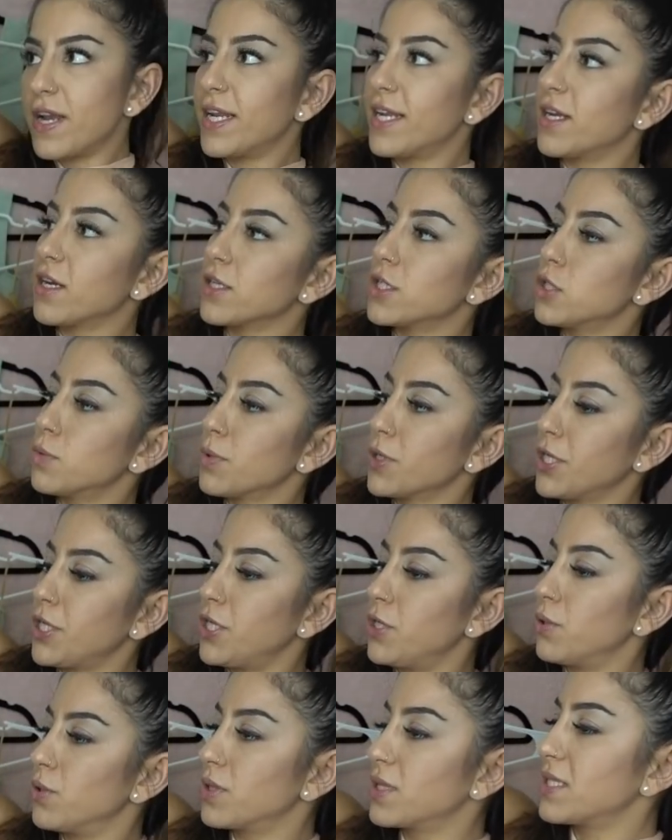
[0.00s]
right here, super
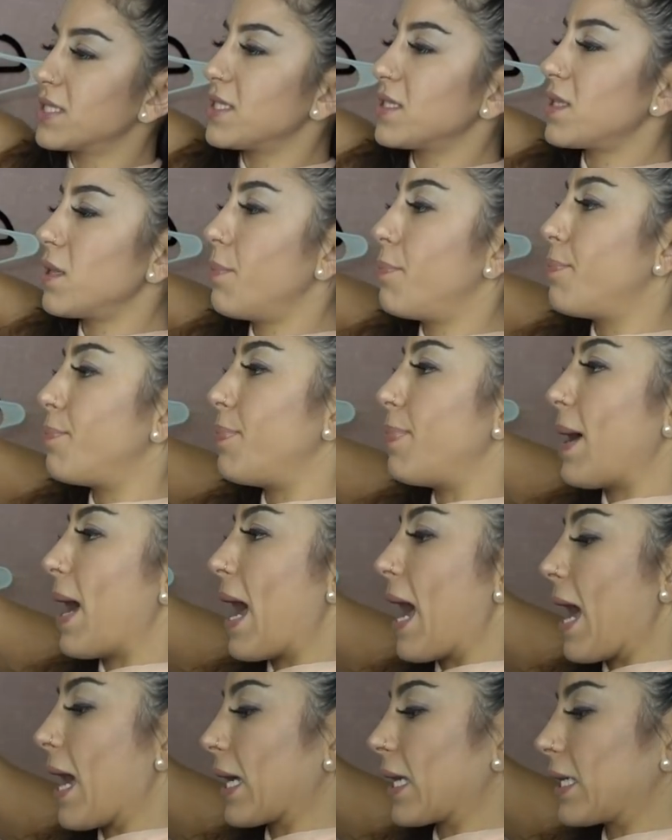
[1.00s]
cute. This is the
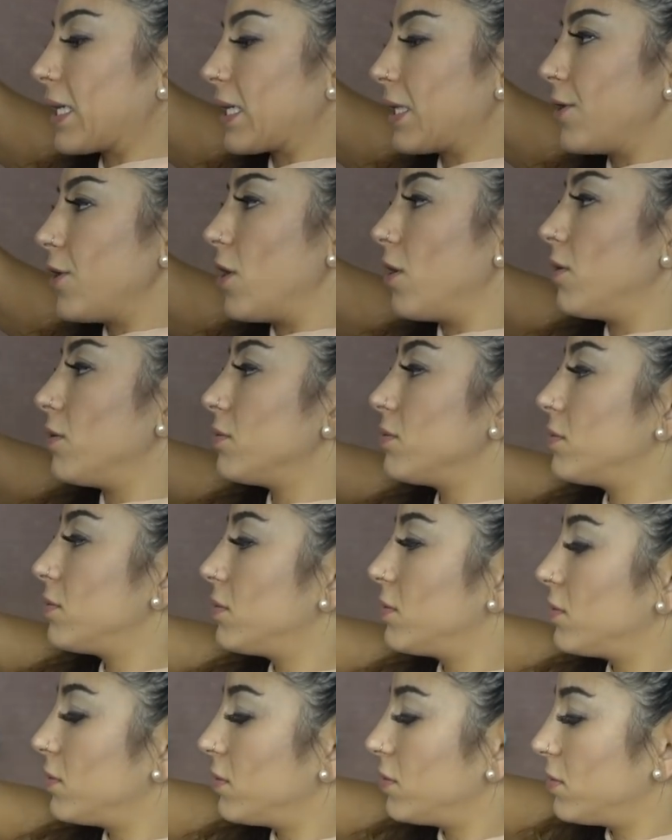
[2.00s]
back. No,
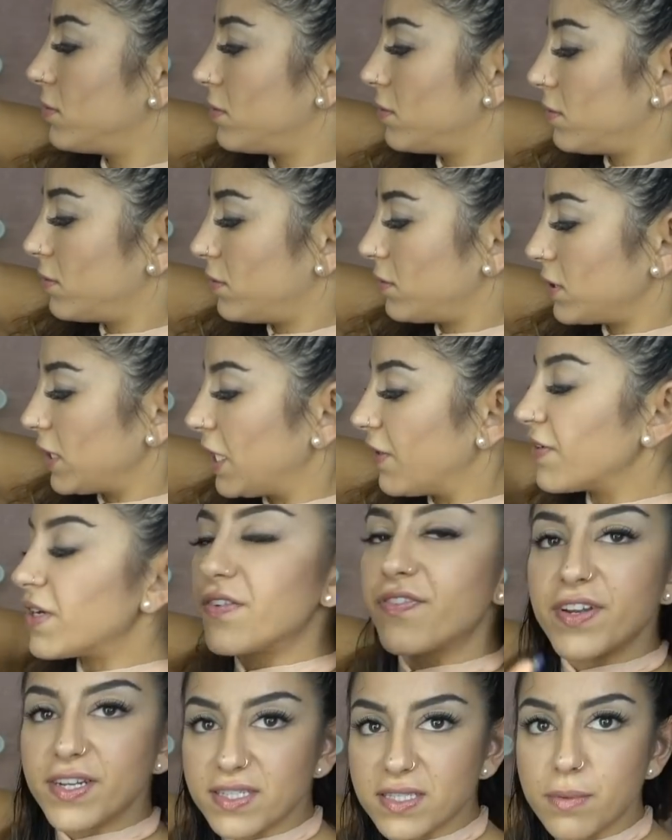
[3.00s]
even
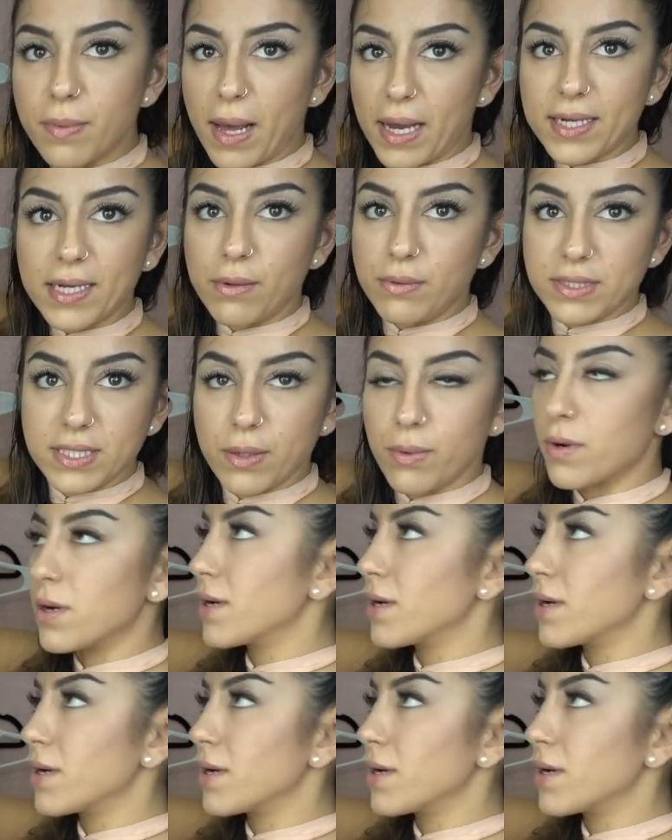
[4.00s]
if it is the back, I would say